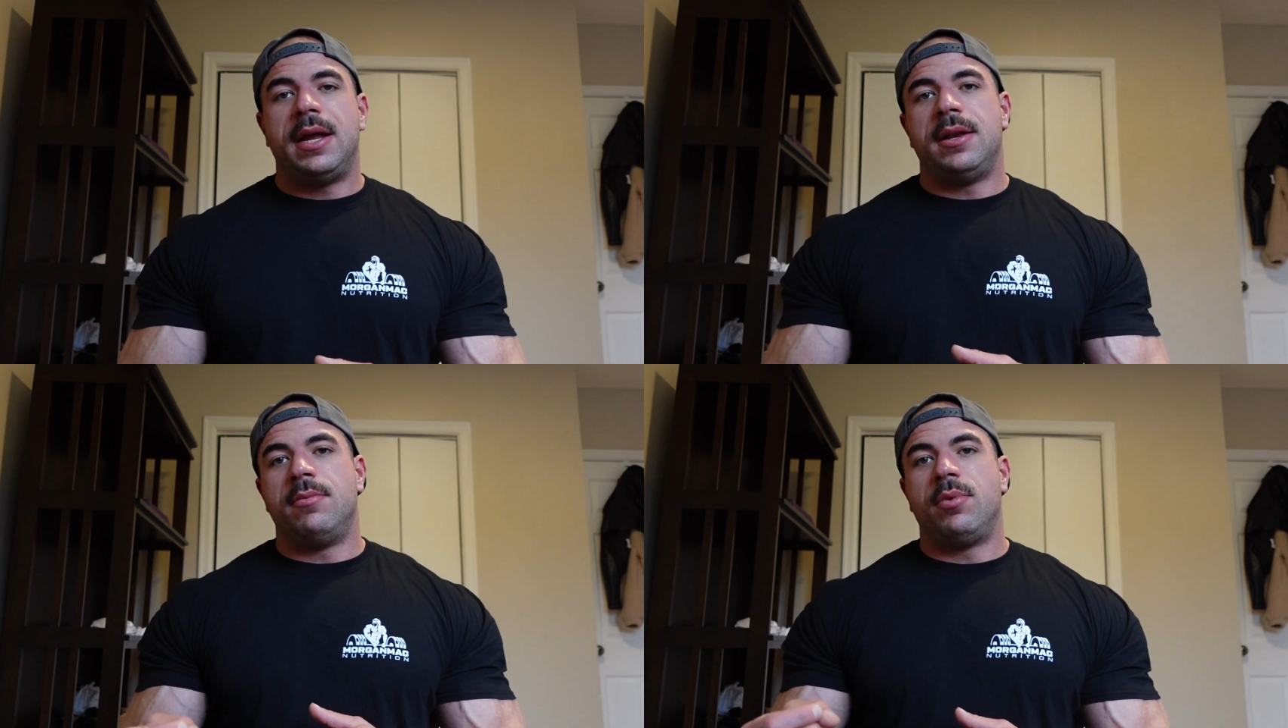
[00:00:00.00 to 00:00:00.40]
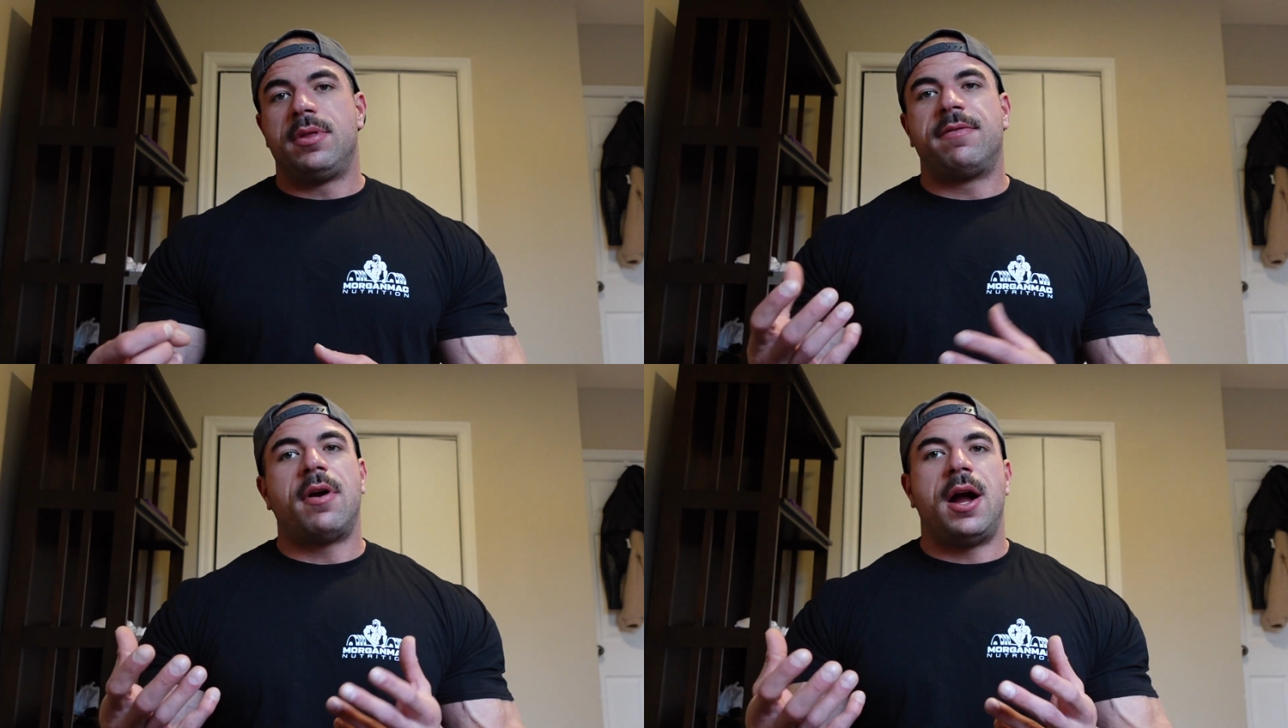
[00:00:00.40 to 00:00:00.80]
and with
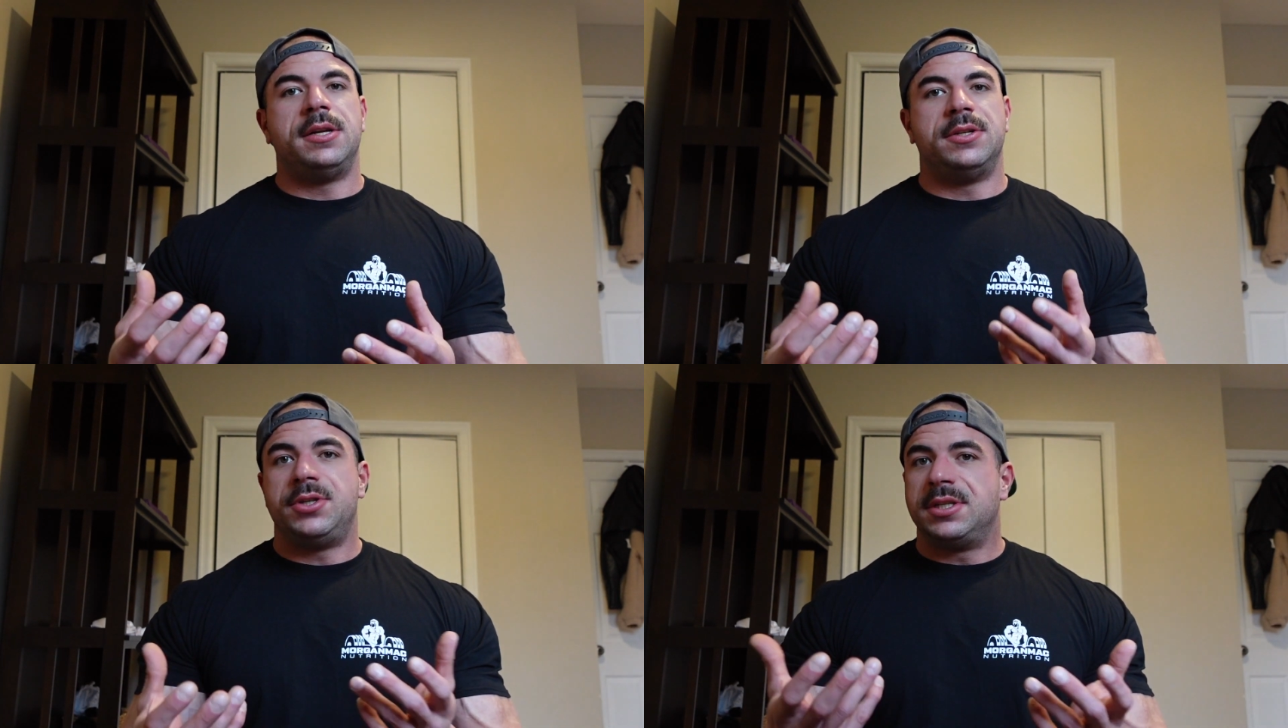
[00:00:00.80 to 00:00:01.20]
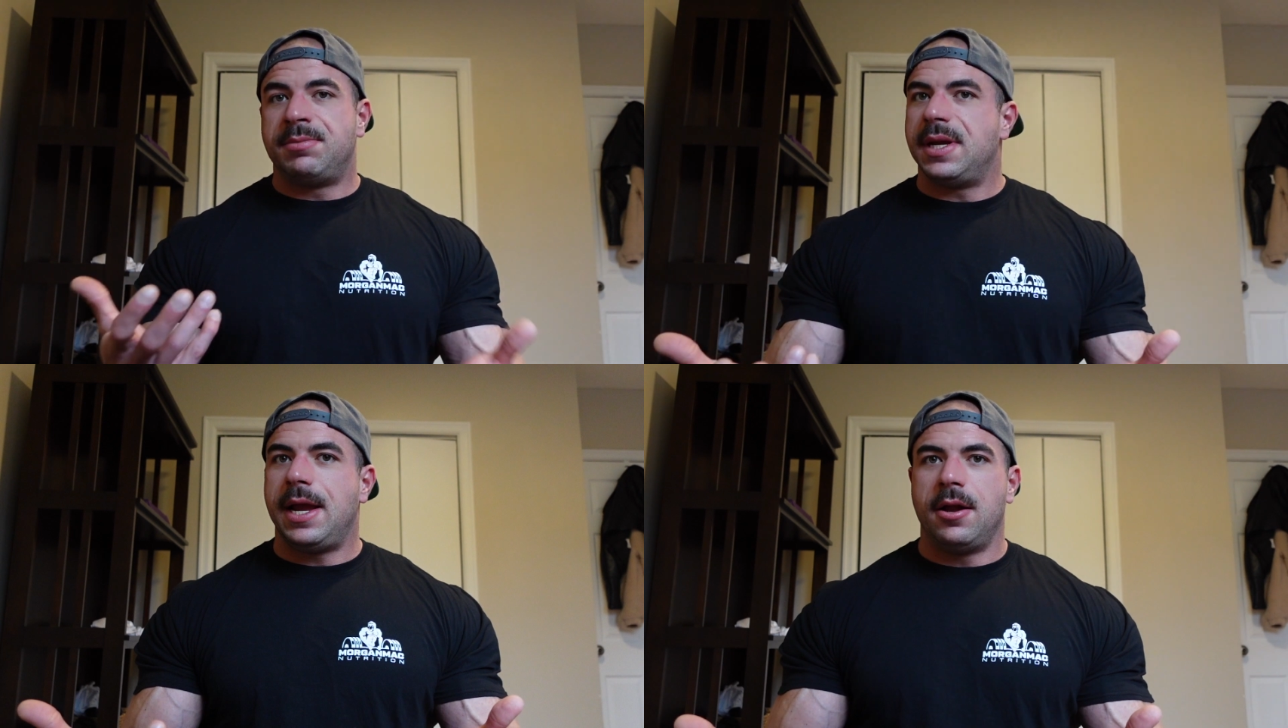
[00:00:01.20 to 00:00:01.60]
the fries, it's just
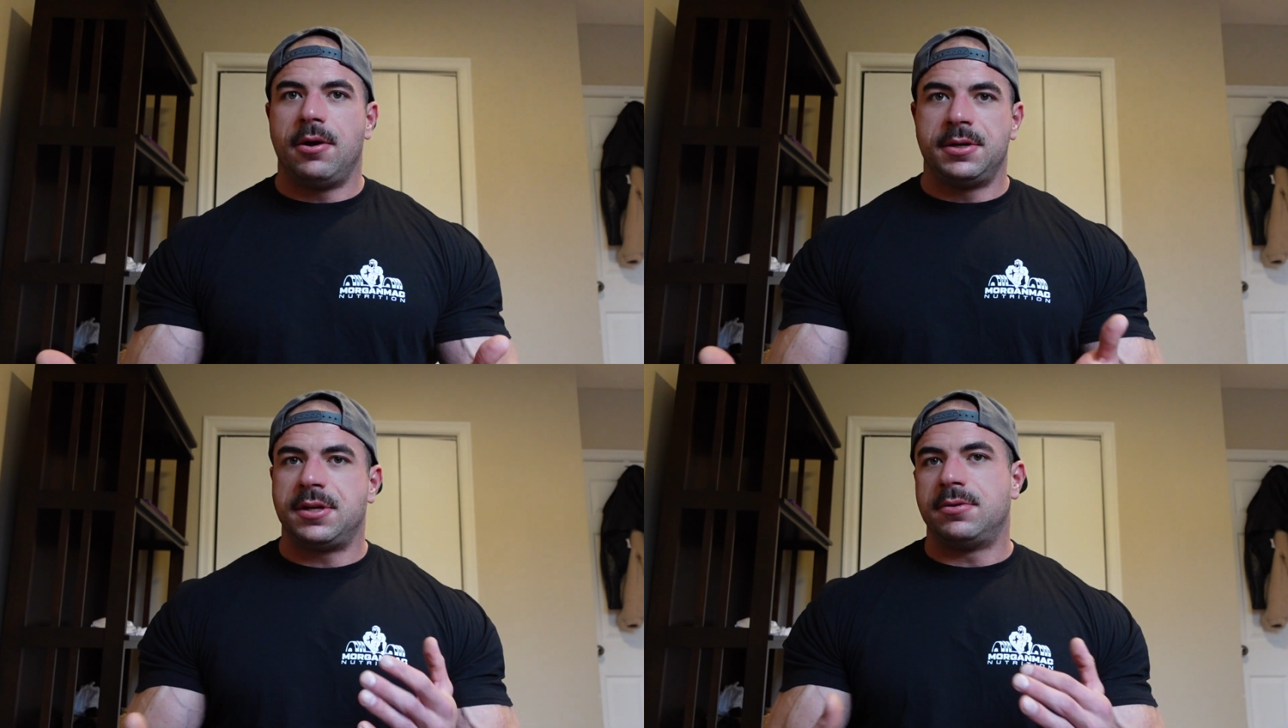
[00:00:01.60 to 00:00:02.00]
potatoes,